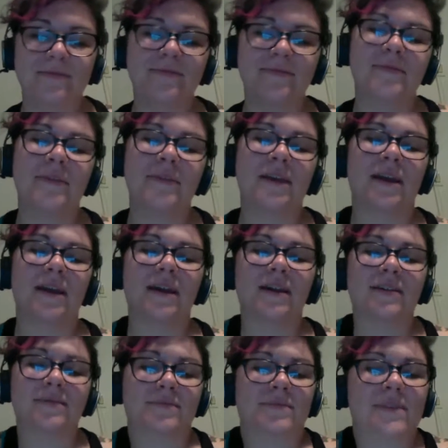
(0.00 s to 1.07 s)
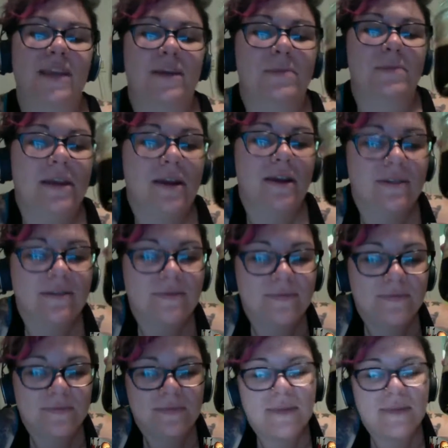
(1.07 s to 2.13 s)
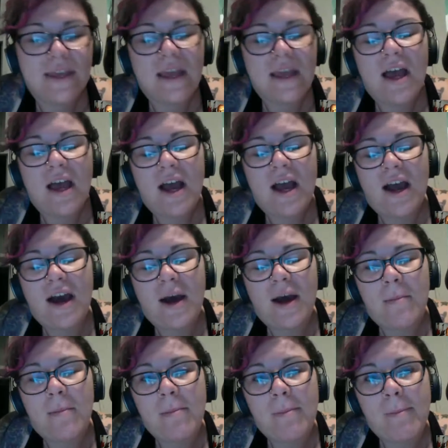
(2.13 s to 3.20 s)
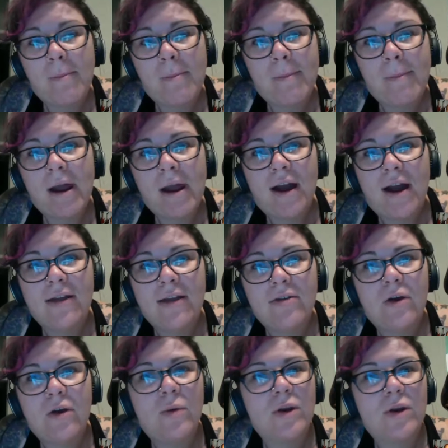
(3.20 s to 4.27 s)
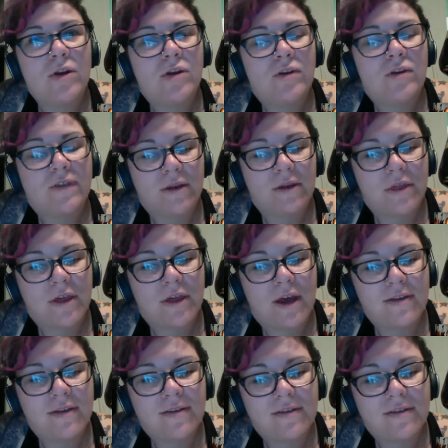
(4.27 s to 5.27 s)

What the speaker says: Yeah, take me there. I don't know. What are your final thoughts?